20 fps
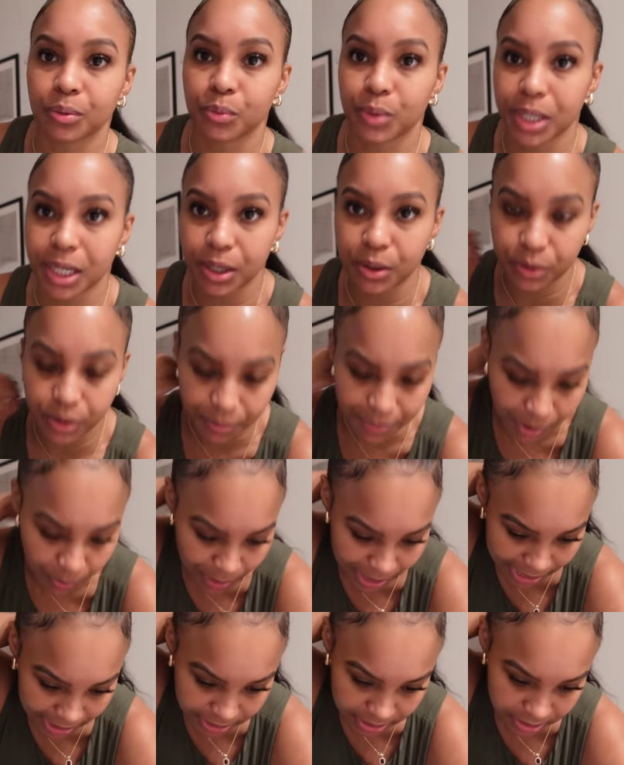when I go get my
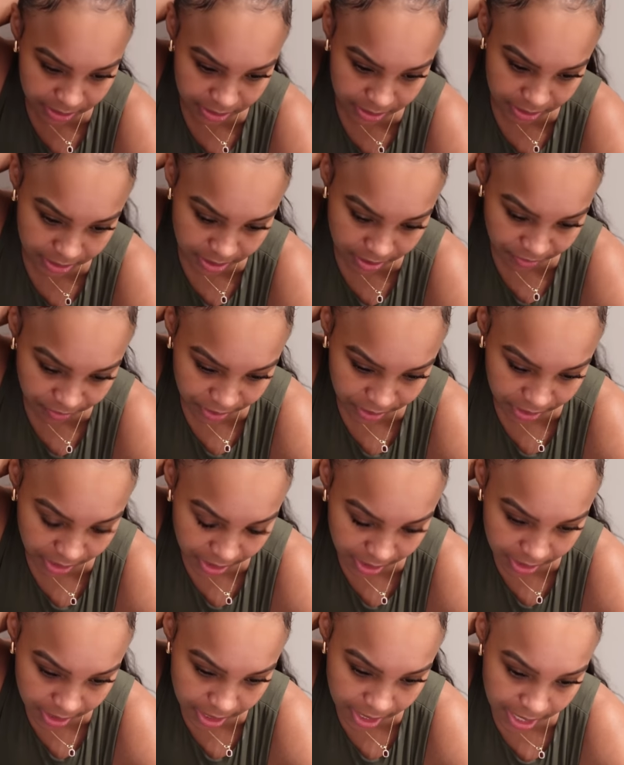waxes and stuff like
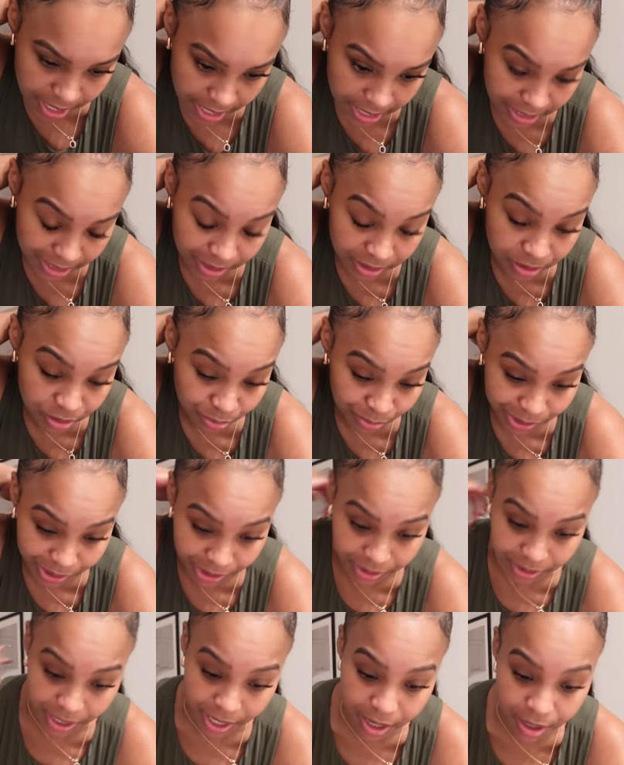that and I need to run
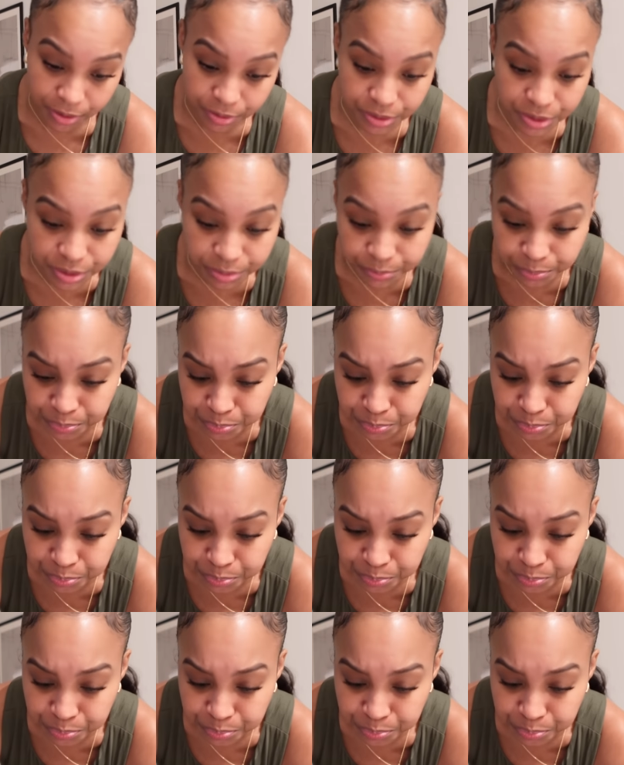out of the house.